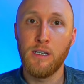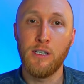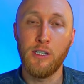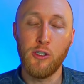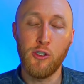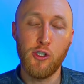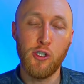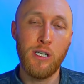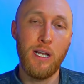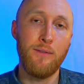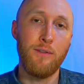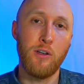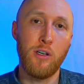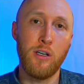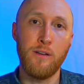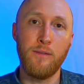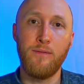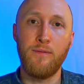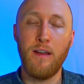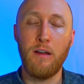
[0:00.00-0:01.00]
You should have a
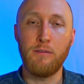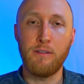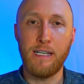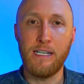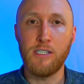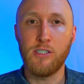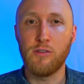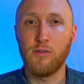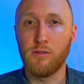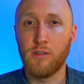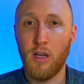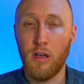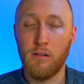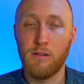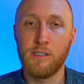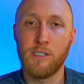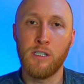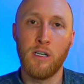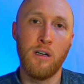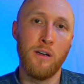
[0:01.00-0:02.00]
good foundational
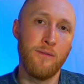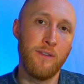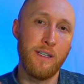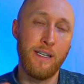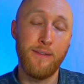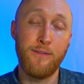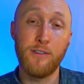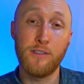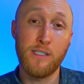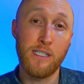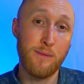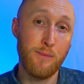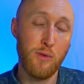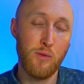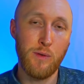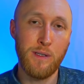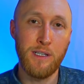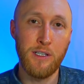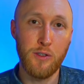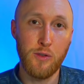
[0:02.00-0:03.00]
knowledge of the differences
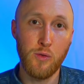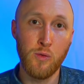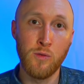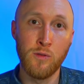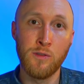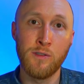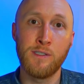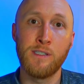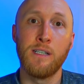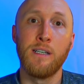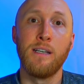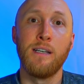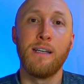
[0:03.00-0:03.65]
between the tools.